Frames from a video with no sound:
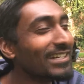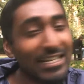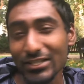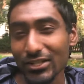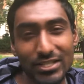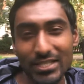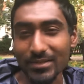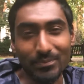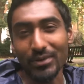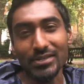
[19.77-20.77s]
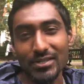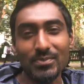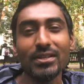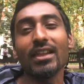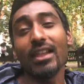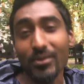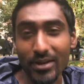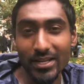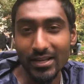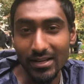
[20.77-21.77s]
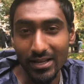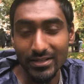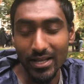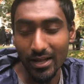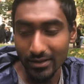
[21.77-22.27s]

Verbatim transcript: it's a decent punishment and I recognize it,